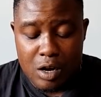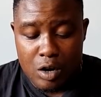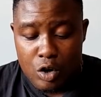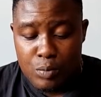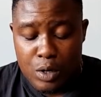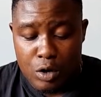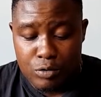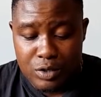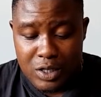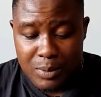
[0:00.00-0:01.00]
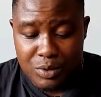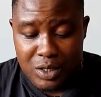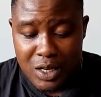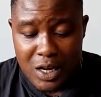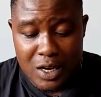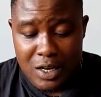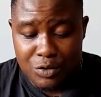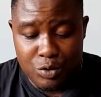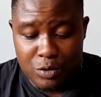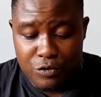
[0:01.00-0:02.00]
home concept. Again,
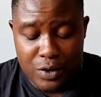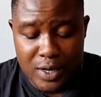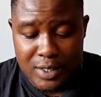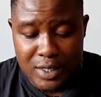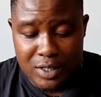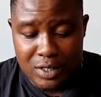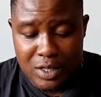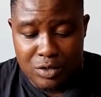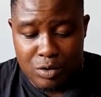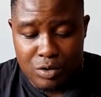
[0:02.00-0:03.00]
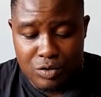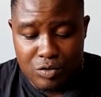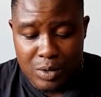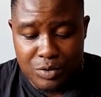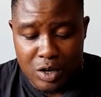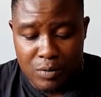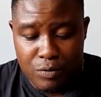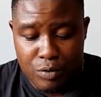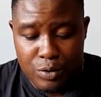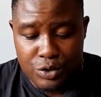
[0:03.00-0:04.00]
this one's fairly decent. It's got the stripes going
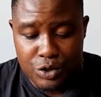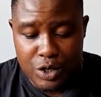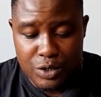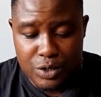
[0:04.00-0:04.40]
through, as you can